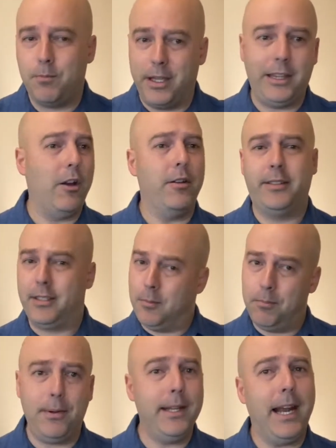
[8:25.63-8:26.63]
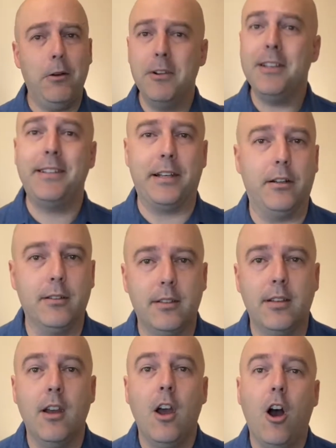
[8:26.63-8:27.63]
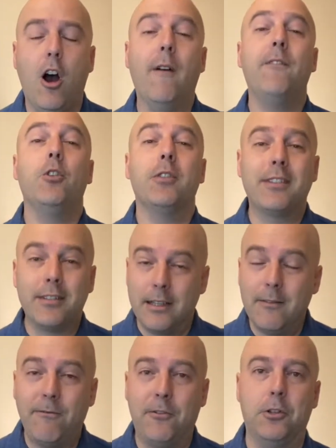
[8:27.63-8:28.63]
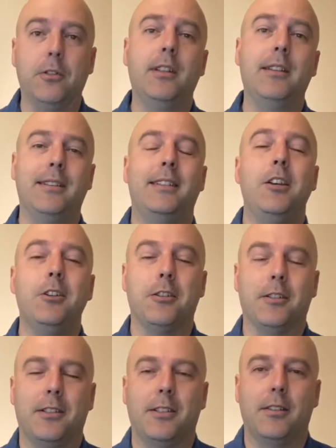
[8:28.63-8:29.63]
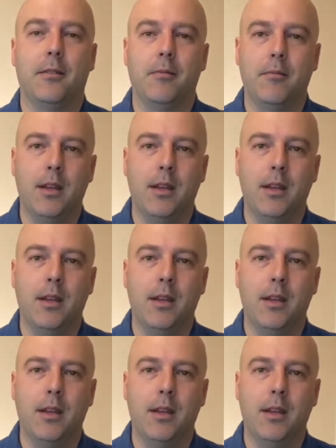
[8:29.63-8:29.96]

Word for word: but they are simply a result of your sinful decisions.